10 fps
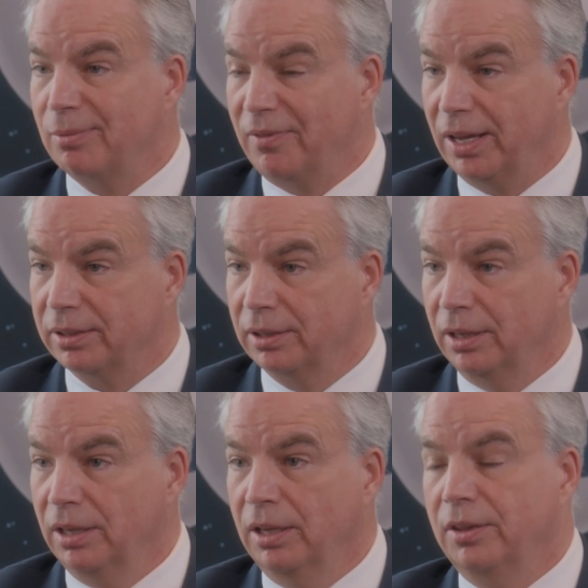event.
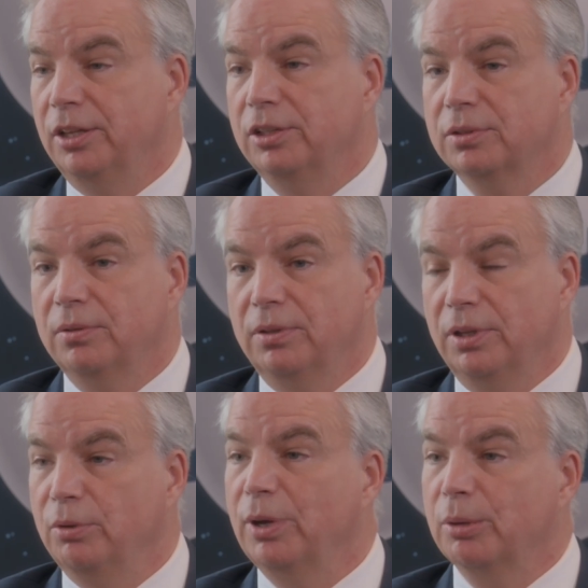We
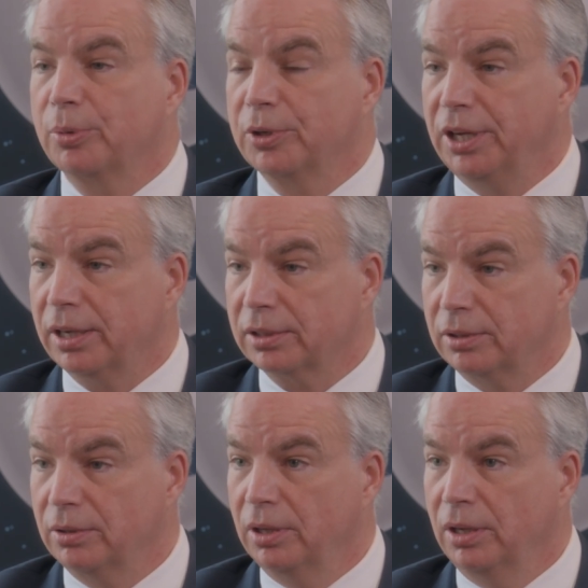could predict.
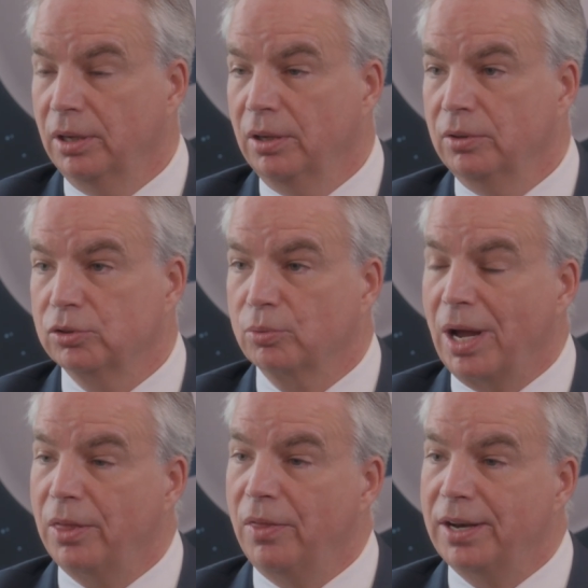So
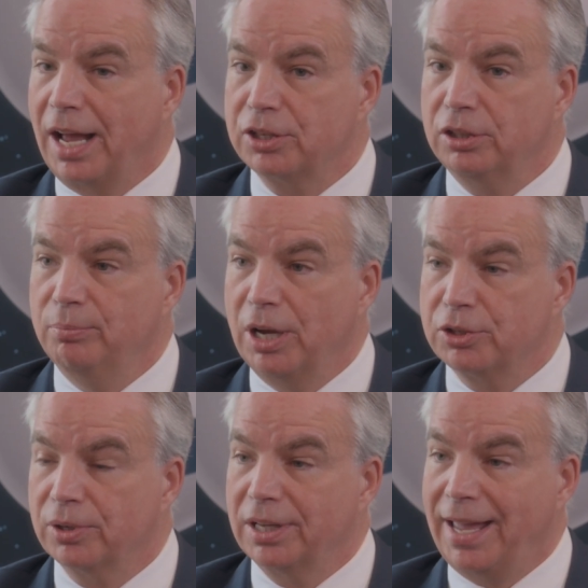rather than actually
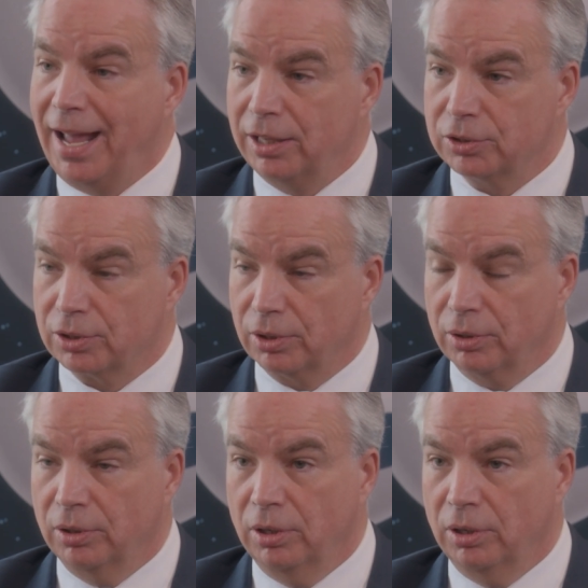measuring cancer,